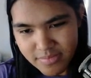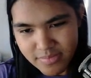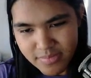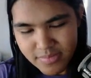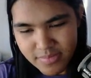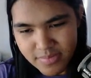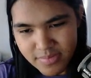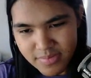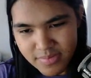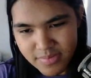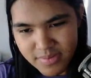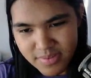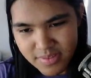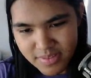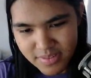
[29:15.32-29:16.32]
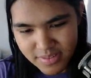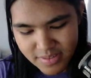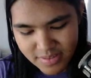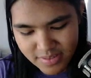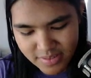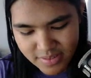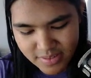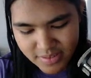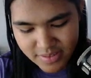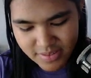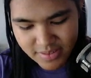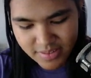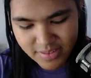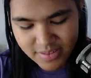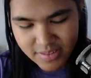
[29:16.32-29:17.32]

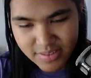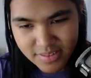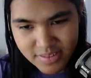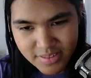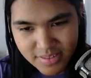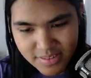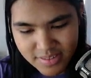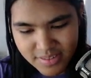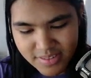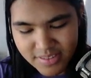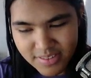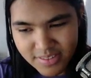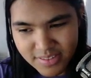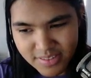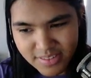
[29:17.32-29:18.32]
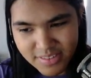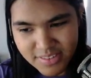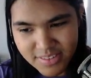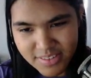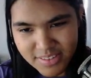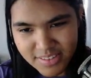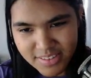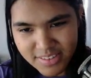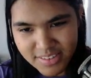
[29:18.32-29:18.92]
The person shown says nothing.